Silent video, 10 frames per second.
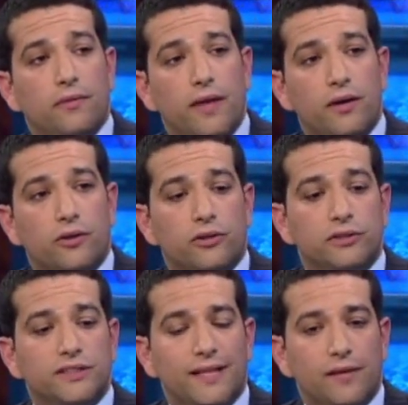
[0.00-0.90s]
they
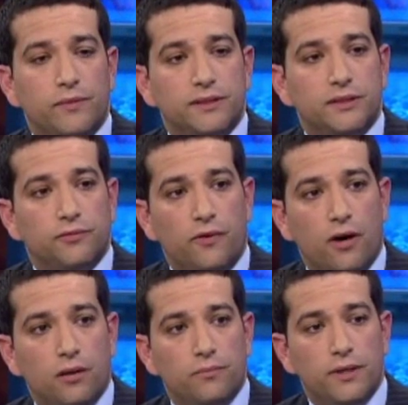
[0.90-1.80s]
heard statements
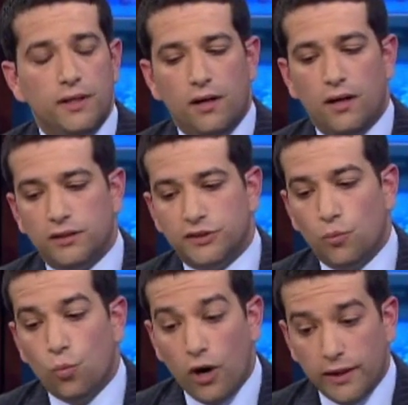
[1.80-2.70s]
from
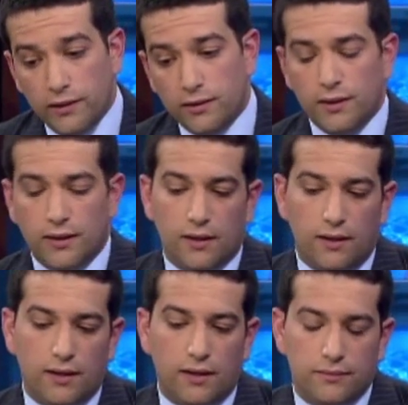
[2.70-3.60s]
some white
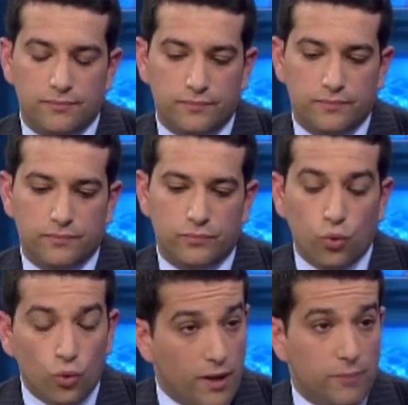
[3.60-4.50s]

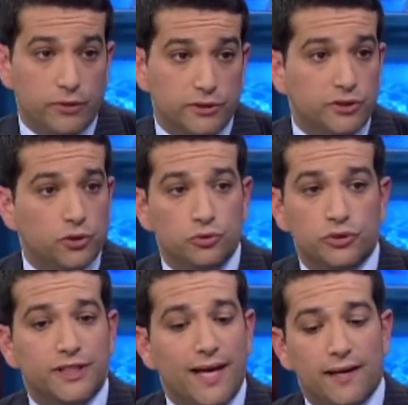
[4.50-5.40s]
pool members who
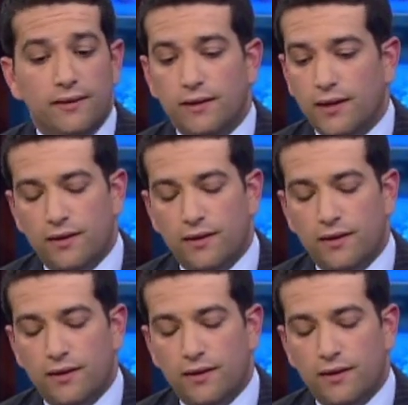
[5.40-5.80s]
said